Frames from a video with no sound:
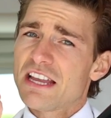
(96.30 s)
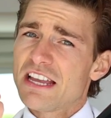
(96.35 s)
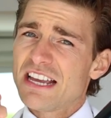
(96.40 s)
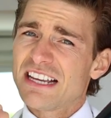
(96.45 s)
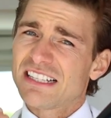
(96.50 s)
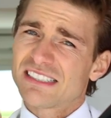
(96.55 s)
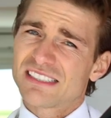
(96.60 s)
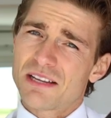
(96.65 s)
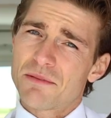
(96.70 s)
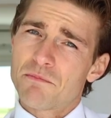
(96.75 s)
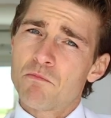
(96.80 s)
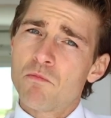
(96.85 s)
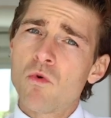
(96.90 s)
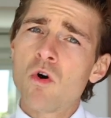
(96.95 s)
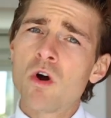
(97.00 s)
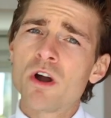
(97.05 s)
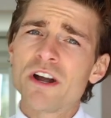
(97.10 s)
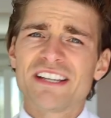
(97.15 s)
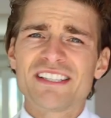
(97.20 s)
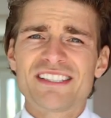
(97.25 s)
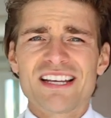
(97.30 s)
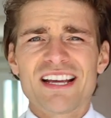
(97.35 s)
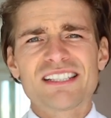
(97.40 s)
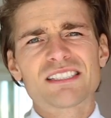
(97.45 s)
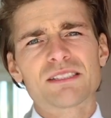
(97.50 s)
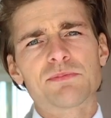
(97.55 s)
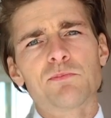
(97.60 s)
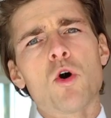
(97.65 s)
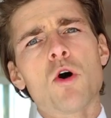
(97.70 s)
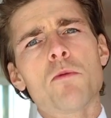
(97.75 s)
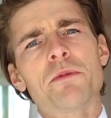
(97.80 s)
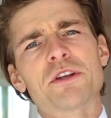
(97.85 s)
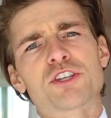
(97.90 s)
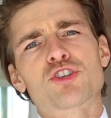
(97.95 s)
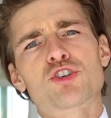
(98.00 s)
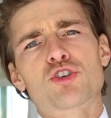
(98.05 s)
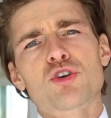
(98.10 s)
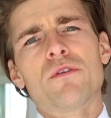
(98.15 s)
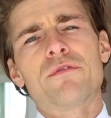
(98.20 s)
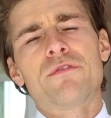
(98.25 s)
It's a more intense, more
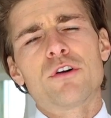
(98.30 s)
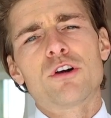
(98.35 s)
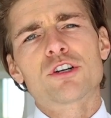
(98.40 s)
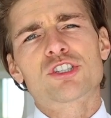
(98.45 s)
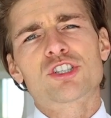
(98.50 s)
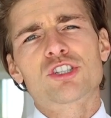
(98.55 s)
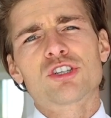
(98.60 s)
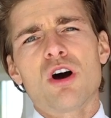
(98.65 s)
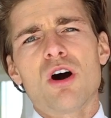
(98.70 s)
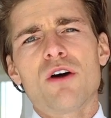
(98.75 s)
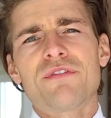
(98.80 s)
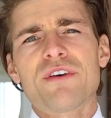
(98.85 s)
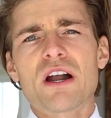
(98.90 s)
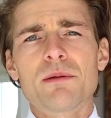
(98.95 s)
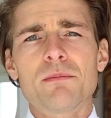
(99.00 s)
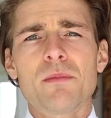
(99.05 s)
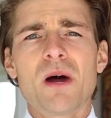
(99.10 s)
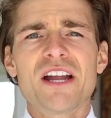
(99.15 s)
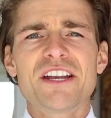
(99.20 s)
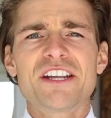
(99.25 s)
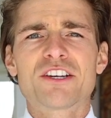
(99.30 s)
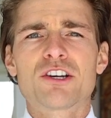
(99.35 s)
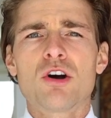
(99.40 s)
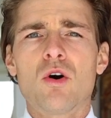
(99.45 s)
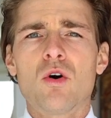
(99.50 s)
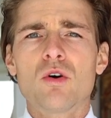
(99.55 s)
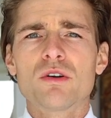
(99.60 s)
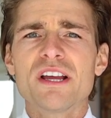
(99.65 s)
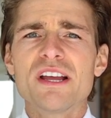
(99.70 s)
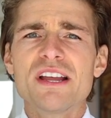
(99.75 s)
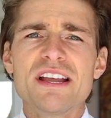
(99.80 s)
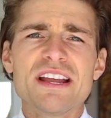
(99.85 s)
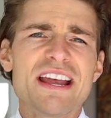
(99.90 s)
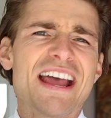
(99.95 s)
mature version of Armani Code